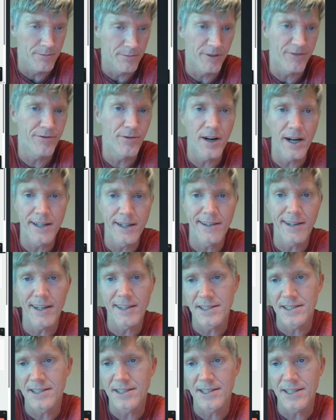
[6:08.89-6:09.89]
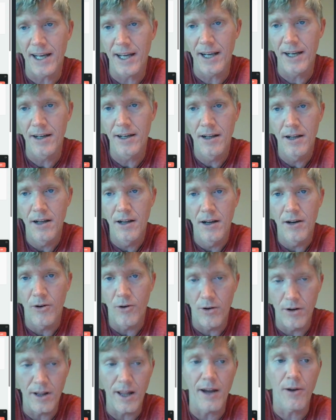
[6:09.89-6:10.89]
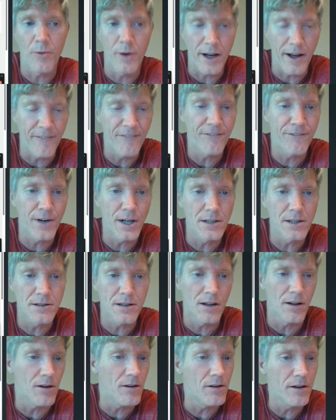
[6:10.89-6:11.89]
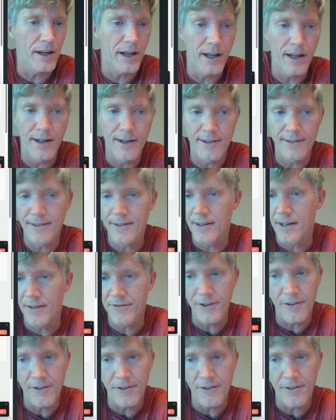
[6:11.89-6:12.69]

Before I touch a site, or like when I first log in and stuff,